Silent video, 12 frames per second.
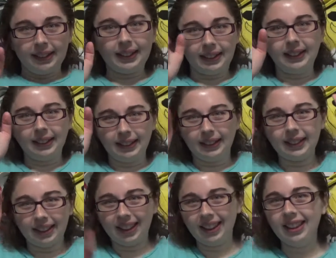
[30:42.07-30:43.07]

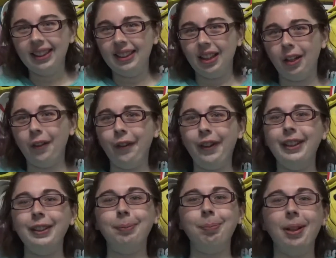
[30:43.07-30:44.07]
COVID,
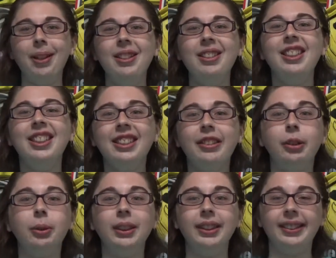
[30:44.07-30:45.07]
you better not
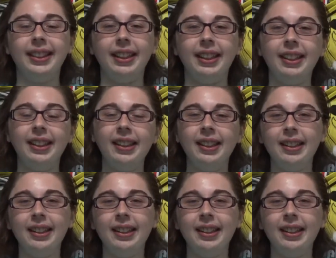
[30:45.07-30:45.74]
do anything.